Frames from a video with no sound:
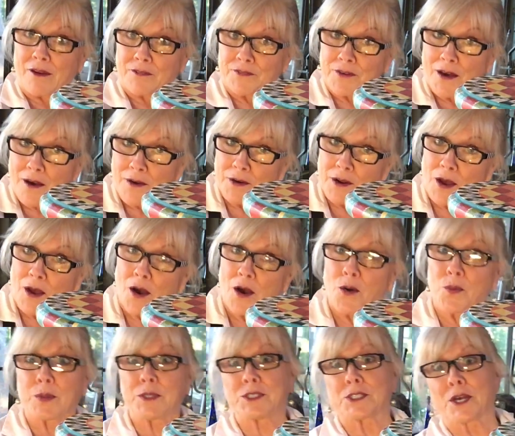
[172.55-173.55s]

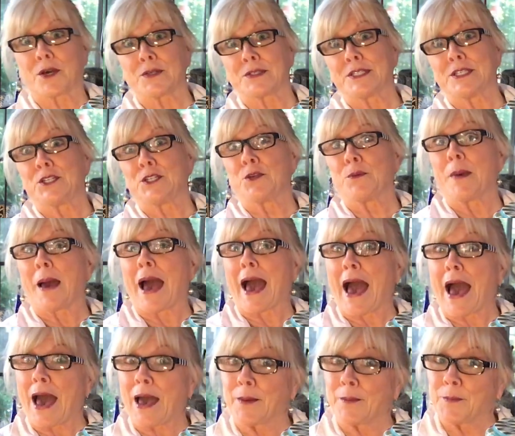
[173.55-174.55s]
iPhoto, which goes into my
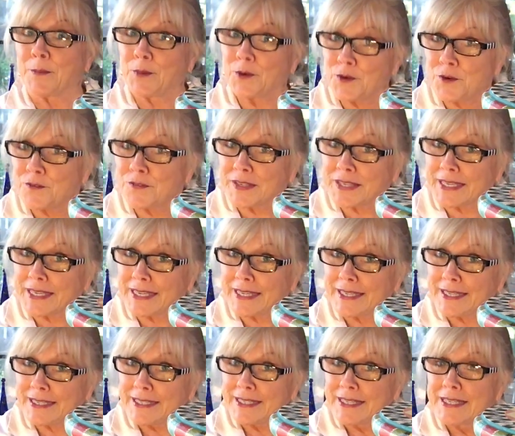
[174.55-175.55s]

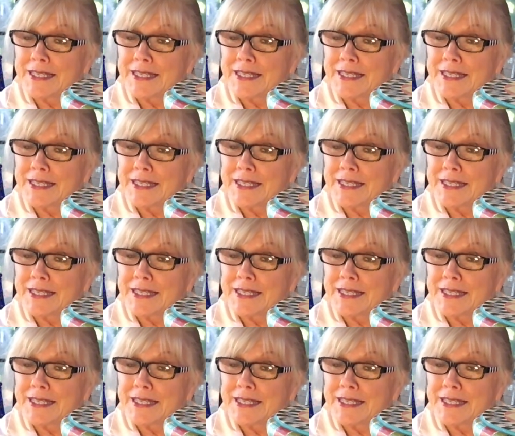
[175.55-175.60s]
iMovie,